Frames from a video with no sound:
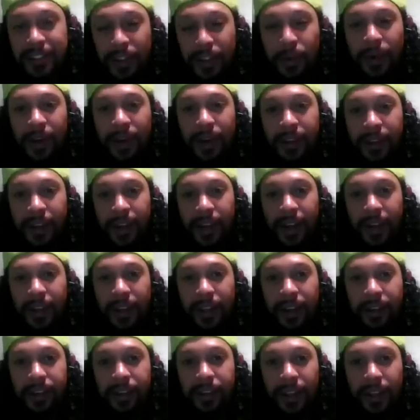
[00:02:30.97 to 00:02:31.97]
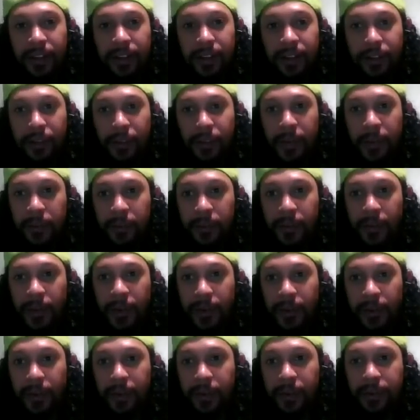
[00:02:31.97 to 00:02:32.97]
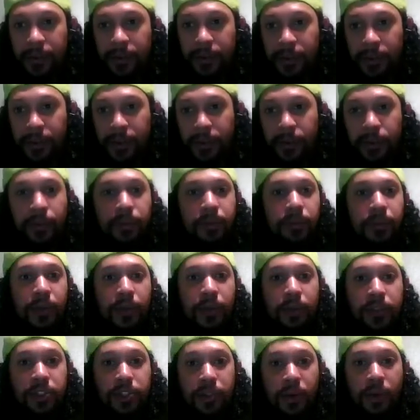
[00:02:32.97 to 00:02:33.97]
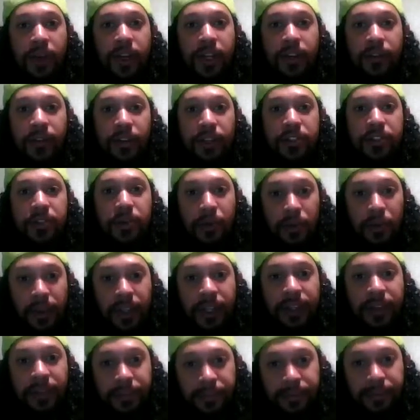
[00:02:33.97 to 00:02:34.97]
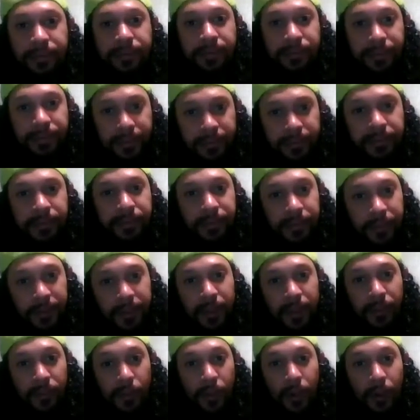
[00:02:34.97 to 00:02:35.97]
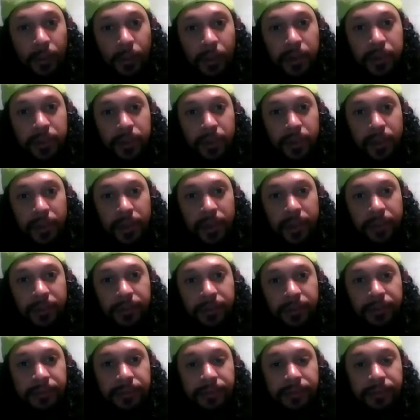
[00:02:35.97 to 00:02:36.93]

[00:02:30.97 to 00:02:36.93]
You were in a theater group for the majority of your schooling, your formal schooling.